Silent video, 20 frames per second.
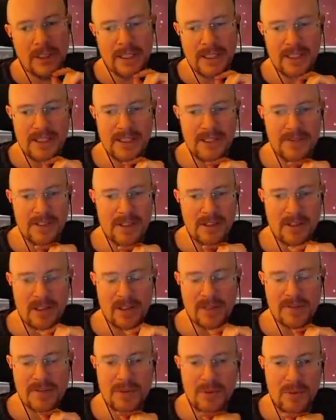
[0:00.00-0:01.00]
I guess I've seen a
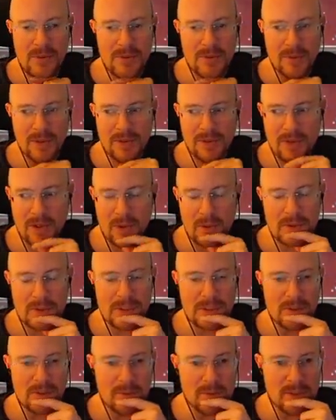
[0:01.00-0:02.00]
lot of stores with no
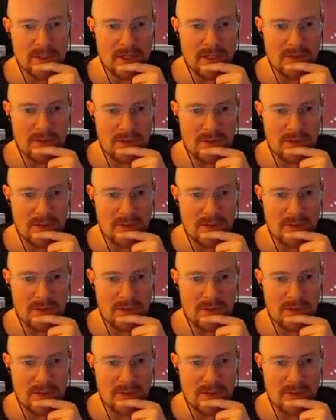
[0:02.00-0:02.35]
systems, and I